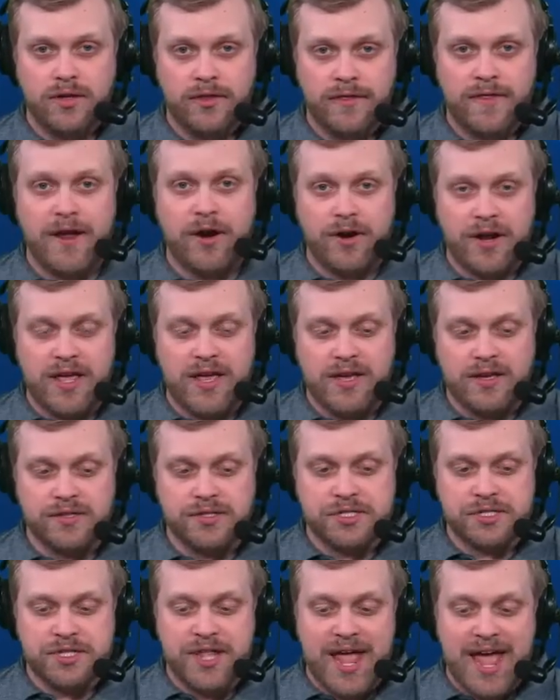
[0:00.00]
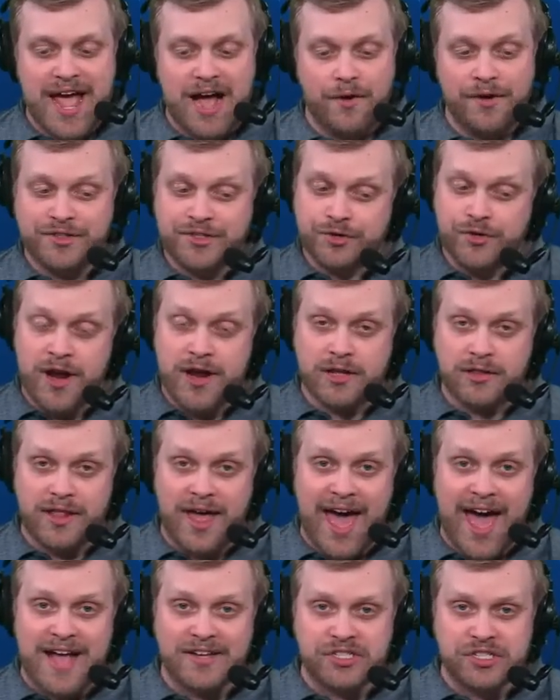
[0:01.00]
There is. Now, it's a great
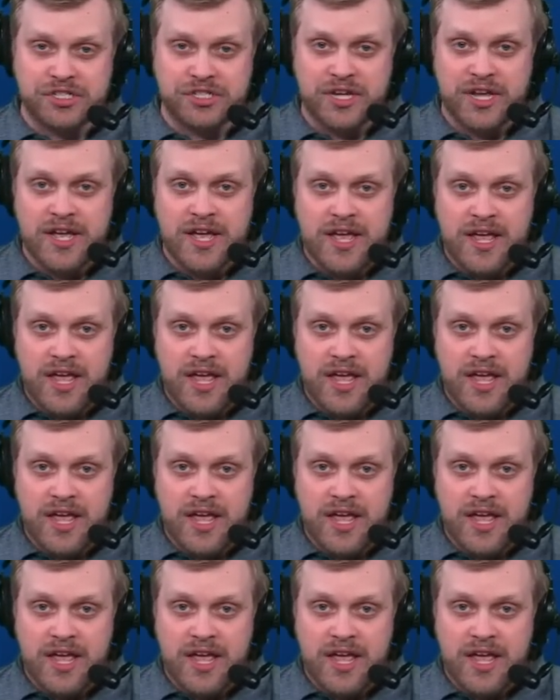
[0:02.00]
class.